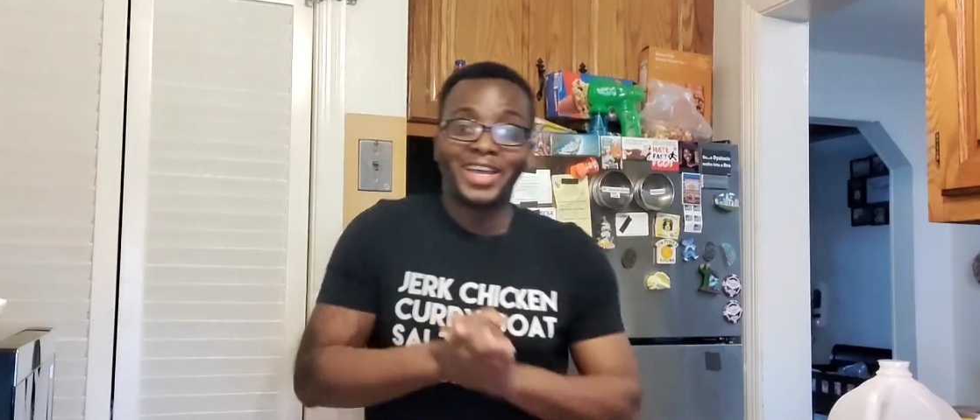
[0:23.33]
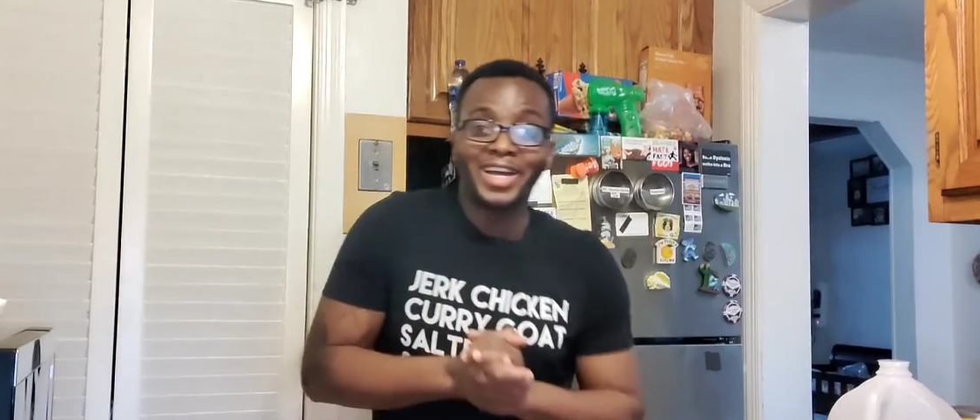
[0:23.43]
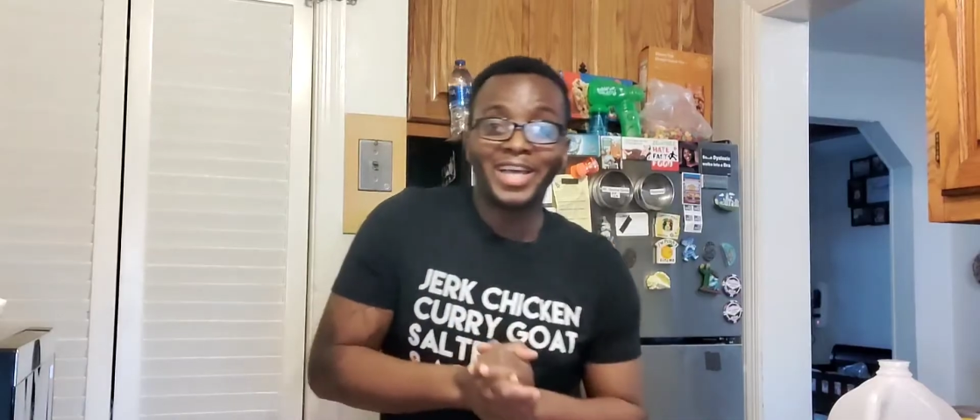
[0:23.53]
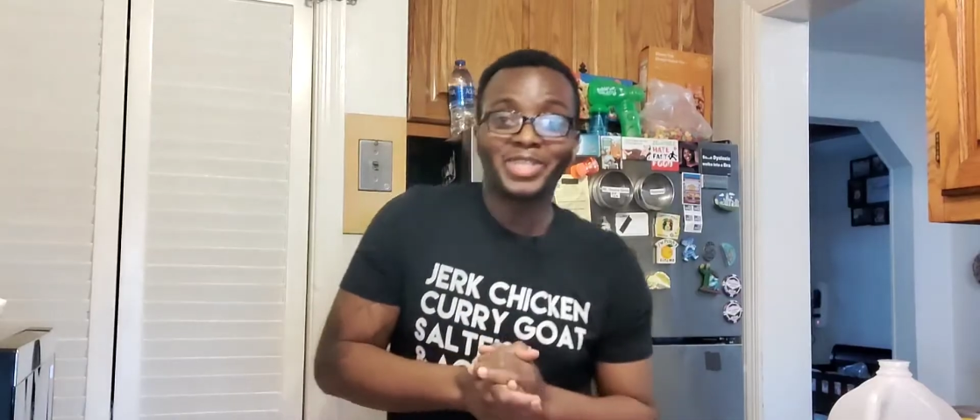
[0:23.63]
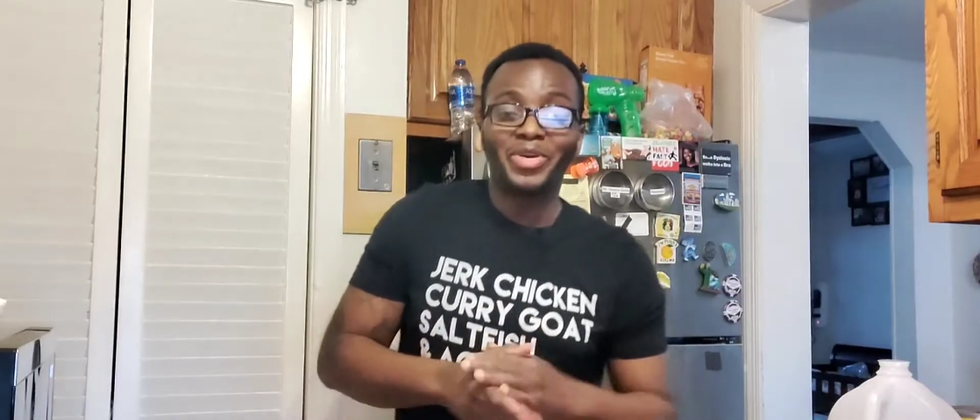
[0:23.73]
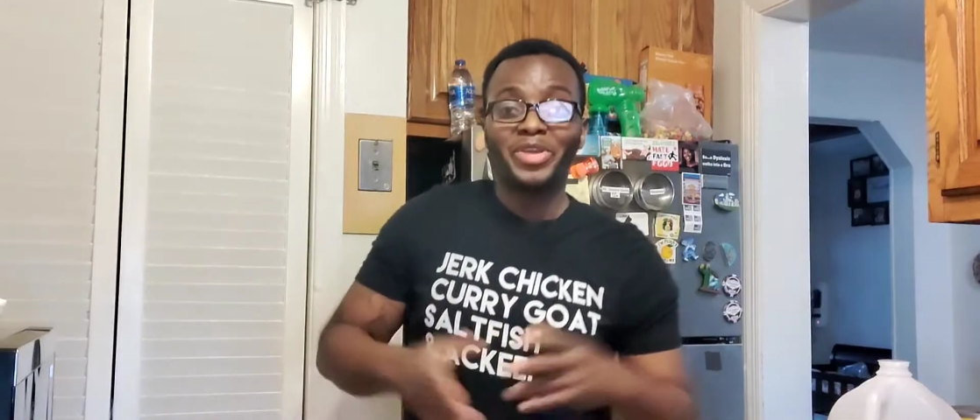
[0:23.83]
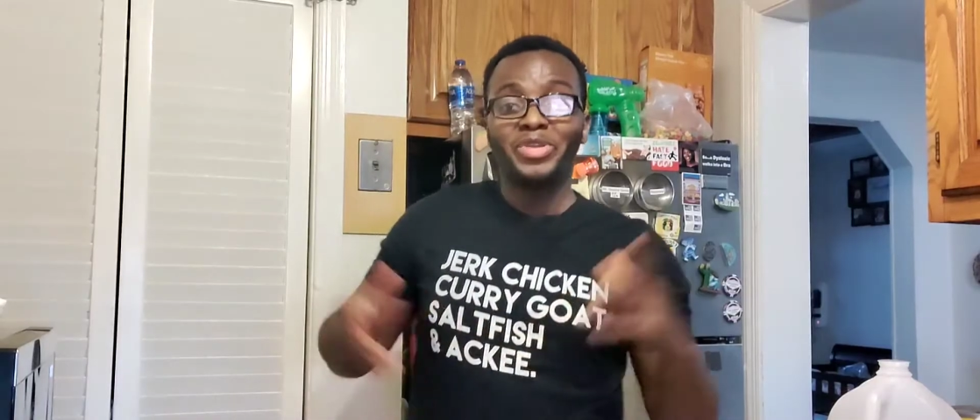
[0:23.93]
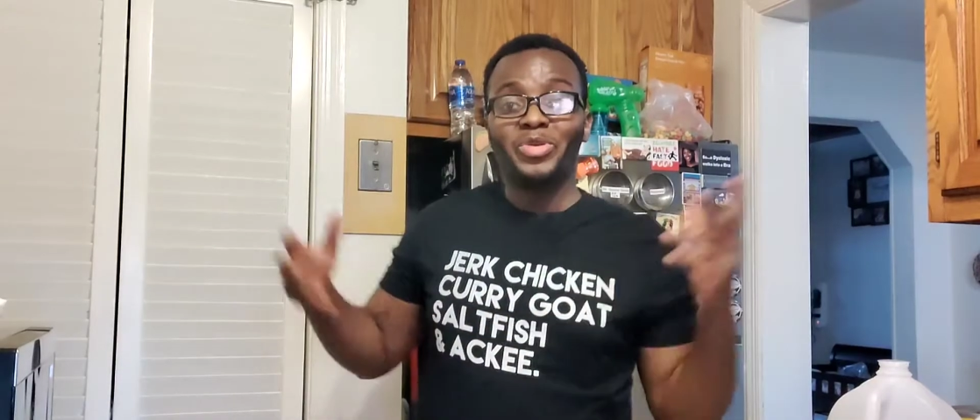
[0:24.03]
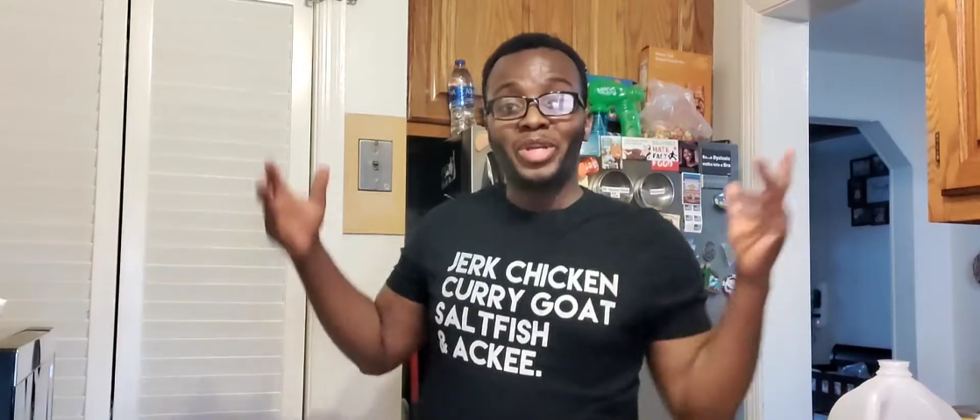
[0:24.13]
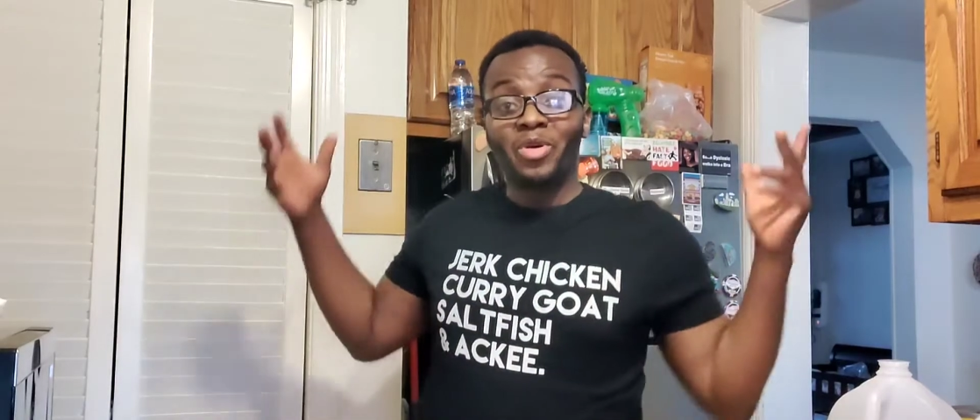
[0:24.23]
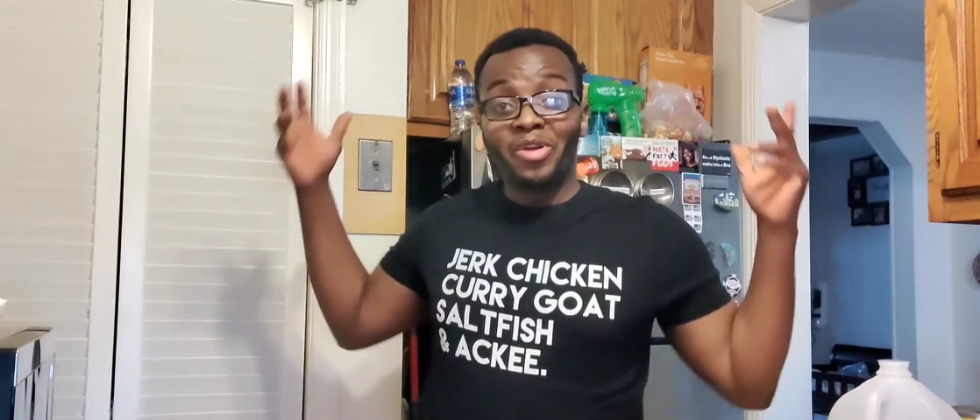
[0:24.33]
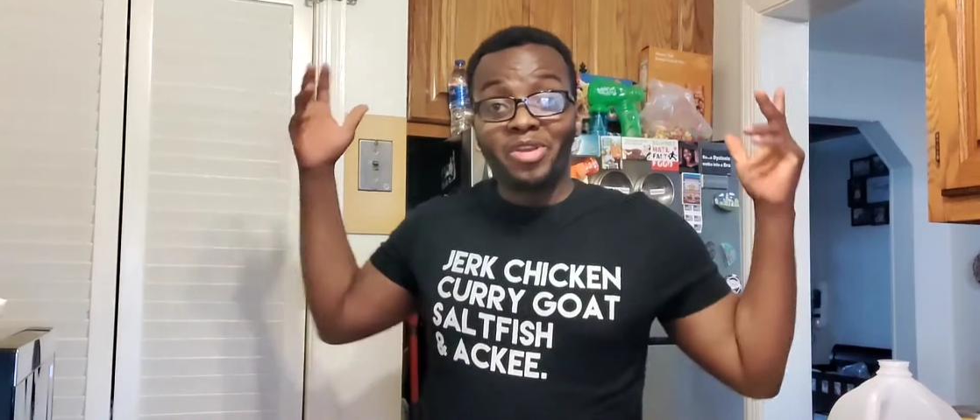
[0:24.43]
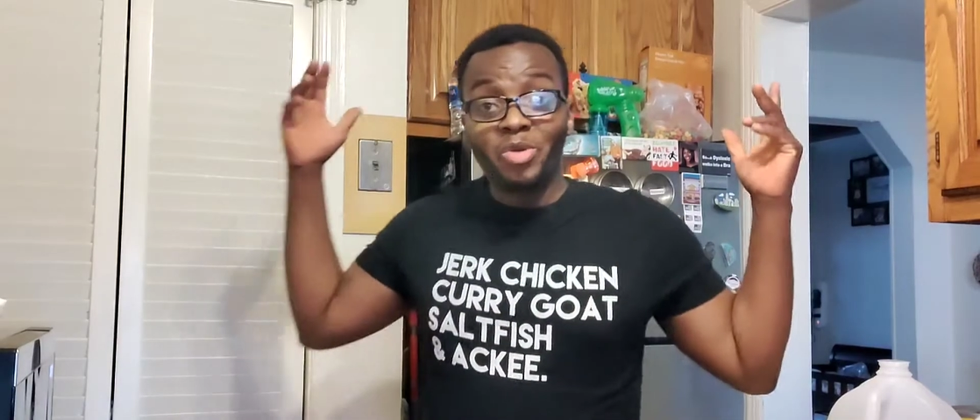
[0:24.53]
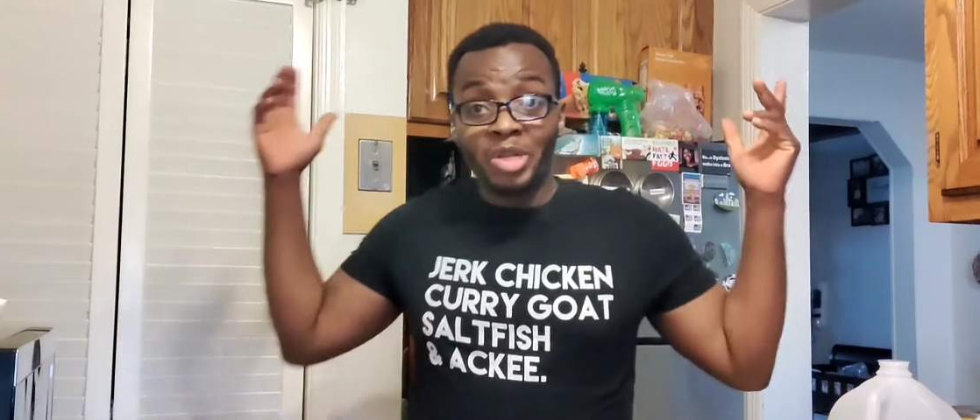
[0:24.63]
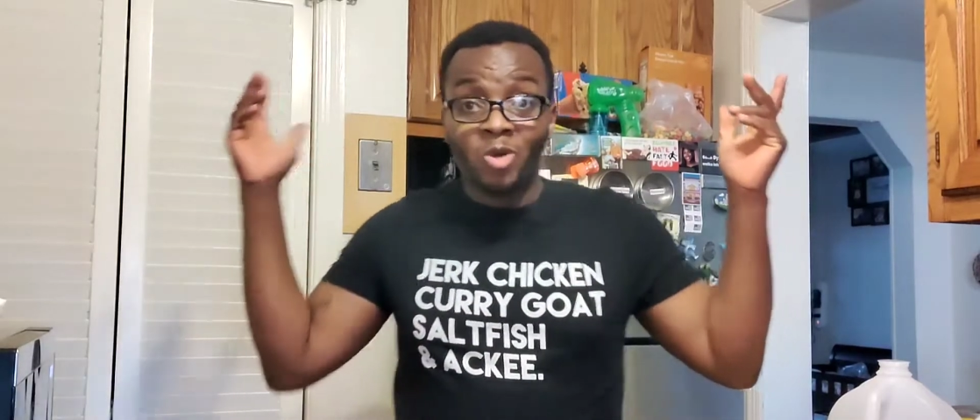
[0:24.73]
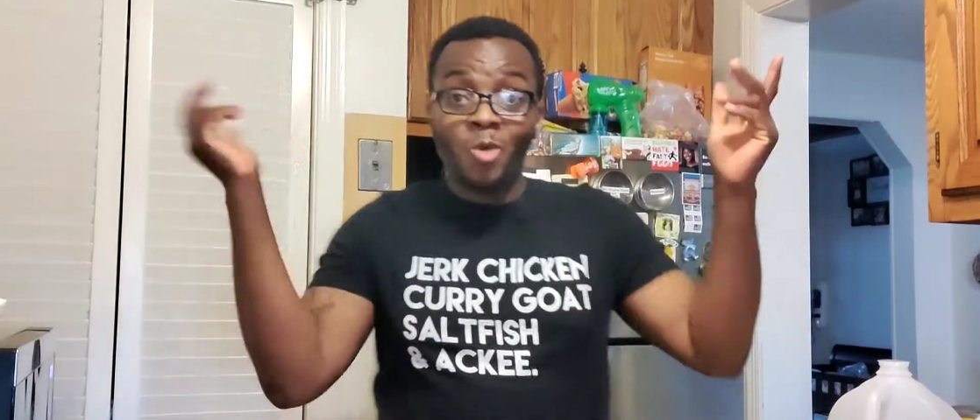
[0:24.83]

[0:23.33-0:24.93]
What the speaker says: Hi guys, how are you doing? How are you doing?